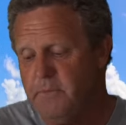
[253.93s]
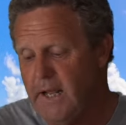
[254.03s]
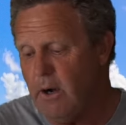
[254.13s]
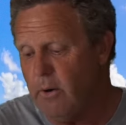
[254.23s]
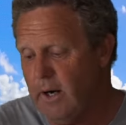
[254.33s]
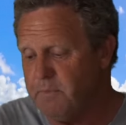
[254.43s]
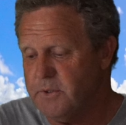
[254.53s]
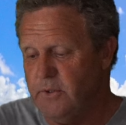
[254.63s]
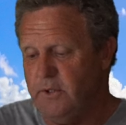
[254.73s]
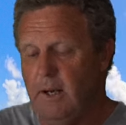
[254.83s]
Now we're up
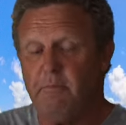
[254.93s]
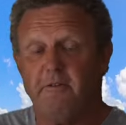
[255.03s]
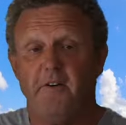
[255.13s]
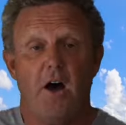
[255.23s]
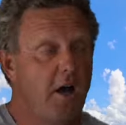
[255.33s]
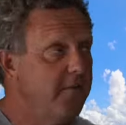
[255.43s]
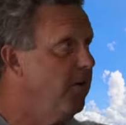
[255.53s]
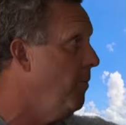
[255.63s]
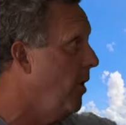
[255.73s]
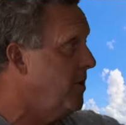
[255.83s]
to number
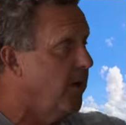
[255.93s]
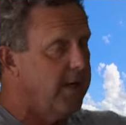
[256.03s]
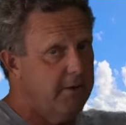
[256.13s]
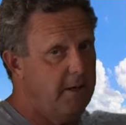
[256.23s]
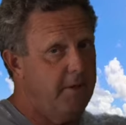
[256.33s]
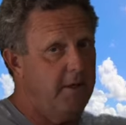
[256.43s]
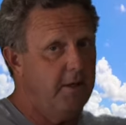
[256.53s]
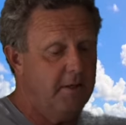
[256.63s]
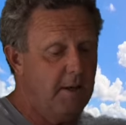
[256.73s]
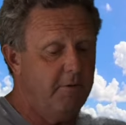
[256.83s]
5 on my diagram
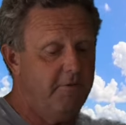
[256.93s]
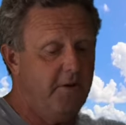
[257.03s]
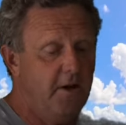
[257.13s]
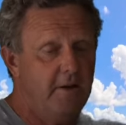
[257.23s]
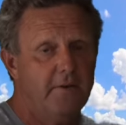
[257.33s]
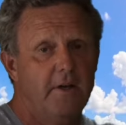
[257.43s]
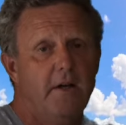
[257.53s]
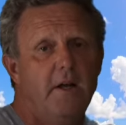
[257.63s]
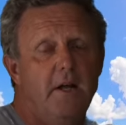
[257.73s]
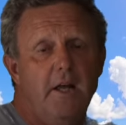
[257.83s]
here, number 5.
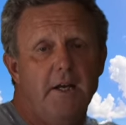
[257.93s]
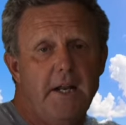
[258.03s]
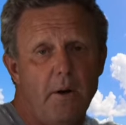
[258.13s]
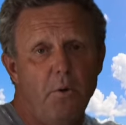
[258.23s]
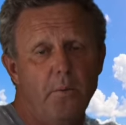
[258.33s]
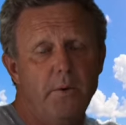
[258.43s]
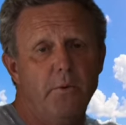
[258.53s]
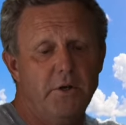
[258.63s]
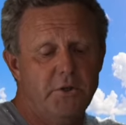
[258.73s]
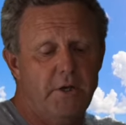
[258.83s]
Now what we
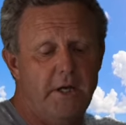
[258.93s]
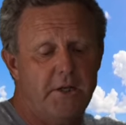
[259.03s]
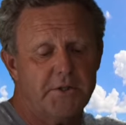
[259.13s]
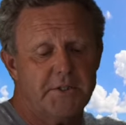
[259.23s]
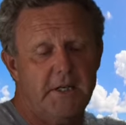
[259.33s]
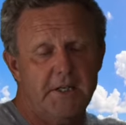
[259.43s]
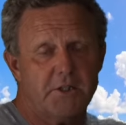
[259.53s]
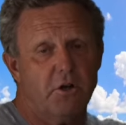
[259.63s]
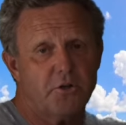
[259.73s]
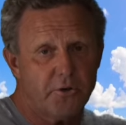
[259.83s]
want to do here, you'll see
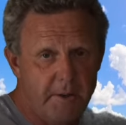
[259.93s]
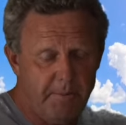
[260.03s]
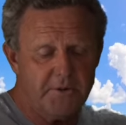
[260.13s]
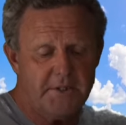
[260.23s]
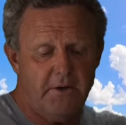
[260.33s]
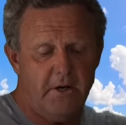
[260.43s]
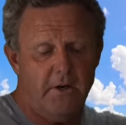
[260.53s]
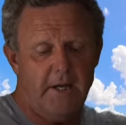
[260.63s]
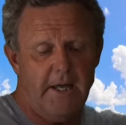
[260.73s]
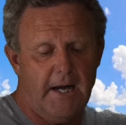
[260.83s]
it's got
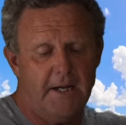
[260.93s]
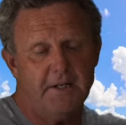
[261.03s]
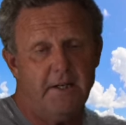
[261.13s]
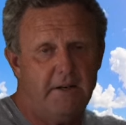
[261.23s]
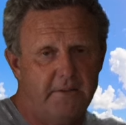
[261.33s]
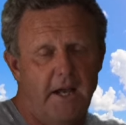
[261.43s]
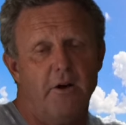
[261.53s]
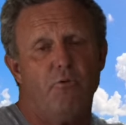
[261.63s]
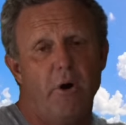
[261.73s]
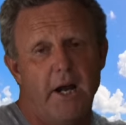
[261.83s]
000, and underneath
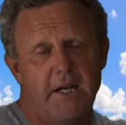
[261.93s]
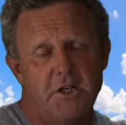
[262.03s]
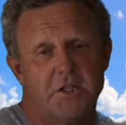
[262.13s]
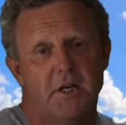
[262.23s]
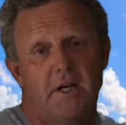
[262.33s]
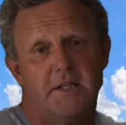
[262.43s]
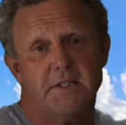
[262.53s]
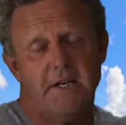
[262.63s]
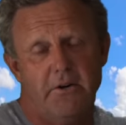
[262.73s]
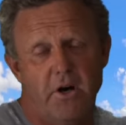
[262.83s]
that range,
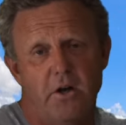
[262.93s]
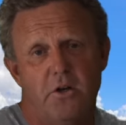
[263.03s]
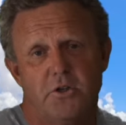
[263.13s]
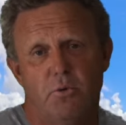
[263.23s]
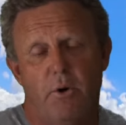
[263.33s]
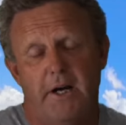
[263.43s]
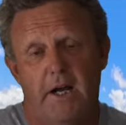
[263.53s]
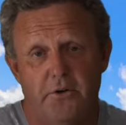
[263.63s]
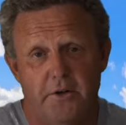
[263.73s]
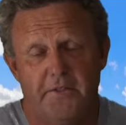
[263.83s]
0 to
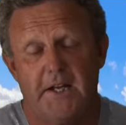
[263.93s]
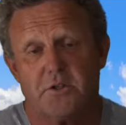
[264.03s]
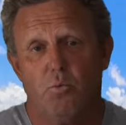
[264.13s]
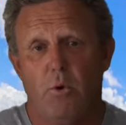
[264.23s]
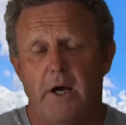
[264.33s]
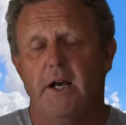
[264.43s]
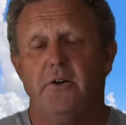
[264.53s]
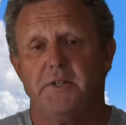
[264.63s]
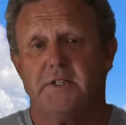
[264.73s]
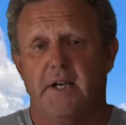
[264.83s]
100. That's
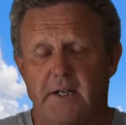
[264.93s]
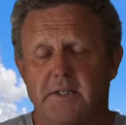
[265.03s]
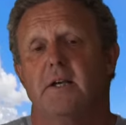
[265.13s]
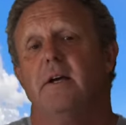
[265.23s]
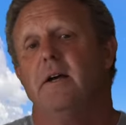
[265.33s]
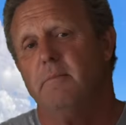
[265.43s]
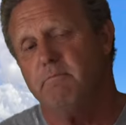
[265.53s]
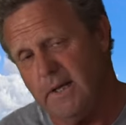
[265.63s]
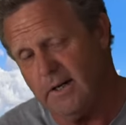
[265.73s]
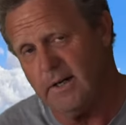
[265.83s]
100 seconds,
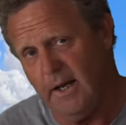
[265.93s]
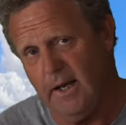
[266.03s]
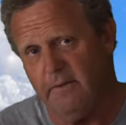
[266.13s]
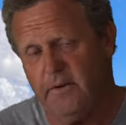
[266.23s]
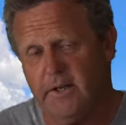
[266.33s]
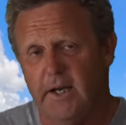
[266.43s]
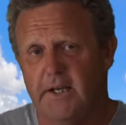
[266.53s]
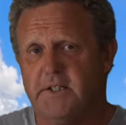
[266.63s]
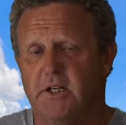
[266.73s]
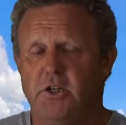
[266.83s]
minute and a half,
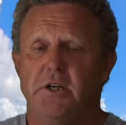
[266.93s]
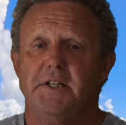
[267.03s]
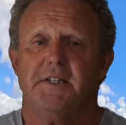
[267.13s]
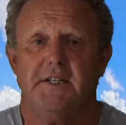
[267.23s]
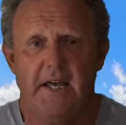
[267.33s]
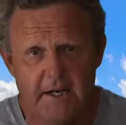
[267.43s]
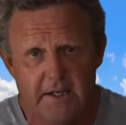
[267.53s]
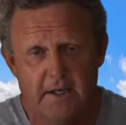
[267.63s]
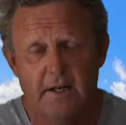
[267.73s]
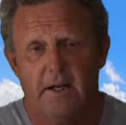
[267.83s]
okay? So you can set
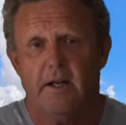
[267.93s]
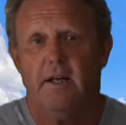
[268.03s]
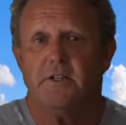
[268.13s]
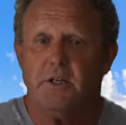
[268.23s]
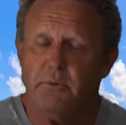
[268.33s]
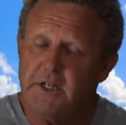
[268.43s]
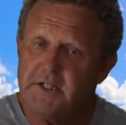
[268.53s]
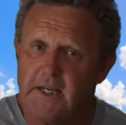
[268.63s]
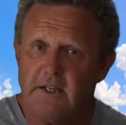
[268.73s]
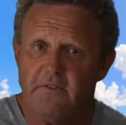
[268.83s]
it, so when you
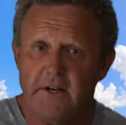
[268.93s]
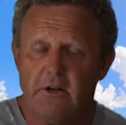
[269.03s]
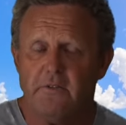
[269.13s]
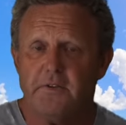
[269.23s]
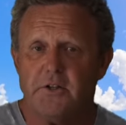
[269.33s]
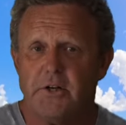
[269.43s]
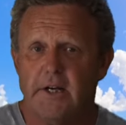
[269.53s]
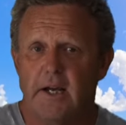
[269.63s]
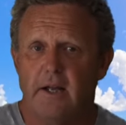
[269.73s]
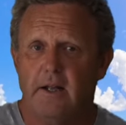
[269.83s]
take your finger off the
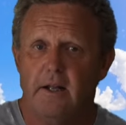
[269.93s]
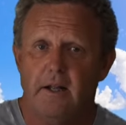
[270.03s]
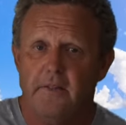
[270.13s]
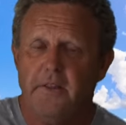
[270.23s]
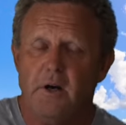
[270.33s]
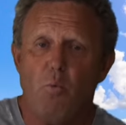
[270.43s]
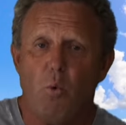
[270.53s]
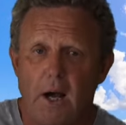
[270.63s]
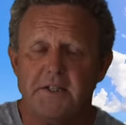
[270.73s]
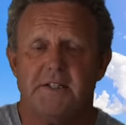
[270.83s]
trigger, then
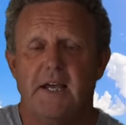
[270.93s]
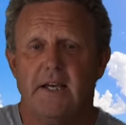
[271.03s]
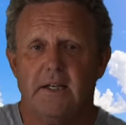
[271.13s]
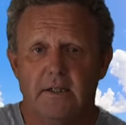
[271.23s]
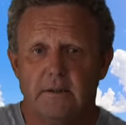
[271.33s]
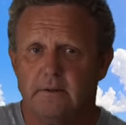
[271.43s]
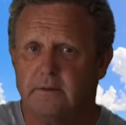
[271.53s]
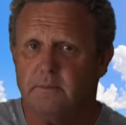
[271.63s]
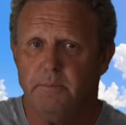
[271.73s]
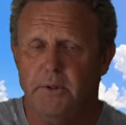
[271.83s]
in 1 second,
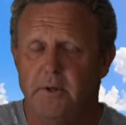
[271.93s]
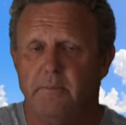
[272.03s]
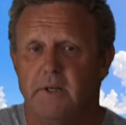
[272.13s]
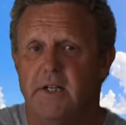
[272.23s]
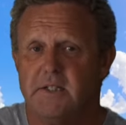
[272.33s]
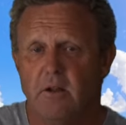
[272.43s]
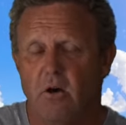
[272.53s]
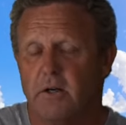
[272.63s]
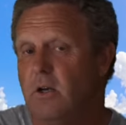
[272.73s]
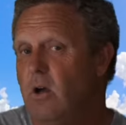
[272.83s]
boom, it's
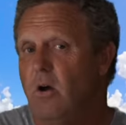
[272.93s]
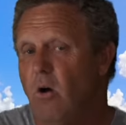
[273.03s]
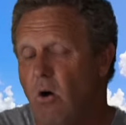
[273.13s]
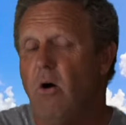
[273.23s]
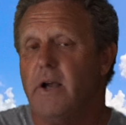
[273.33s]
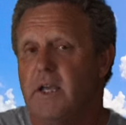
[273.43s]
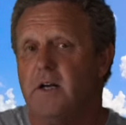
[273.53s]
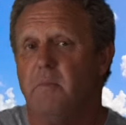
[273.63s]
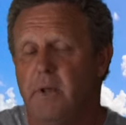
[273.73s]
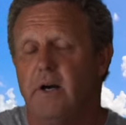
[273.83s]
locked. Or
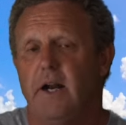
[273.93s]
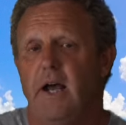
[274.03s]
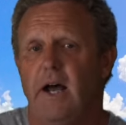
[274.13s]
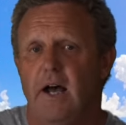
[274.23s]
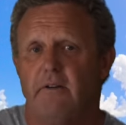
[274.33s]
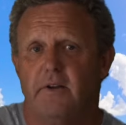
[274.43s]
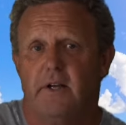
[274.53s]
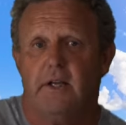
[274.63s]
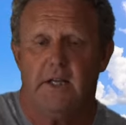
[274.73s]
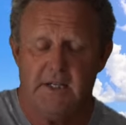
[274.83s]
in a minute and a half,
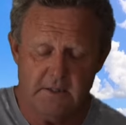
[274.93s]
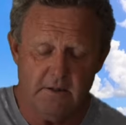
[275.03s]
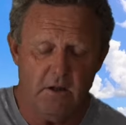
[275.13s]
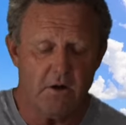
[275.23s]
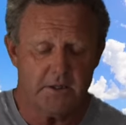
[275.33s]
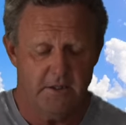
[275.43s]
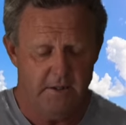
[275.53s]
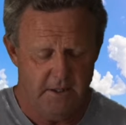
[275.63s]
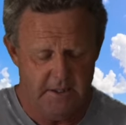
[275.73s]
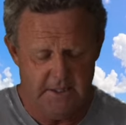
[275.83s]
it's locked,
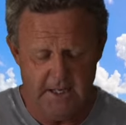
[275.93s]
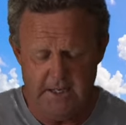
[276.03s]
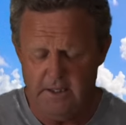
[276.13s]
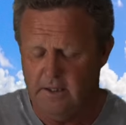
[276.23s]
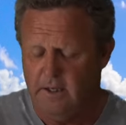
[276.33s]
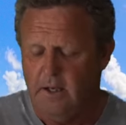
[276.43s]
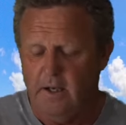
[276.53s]
okay?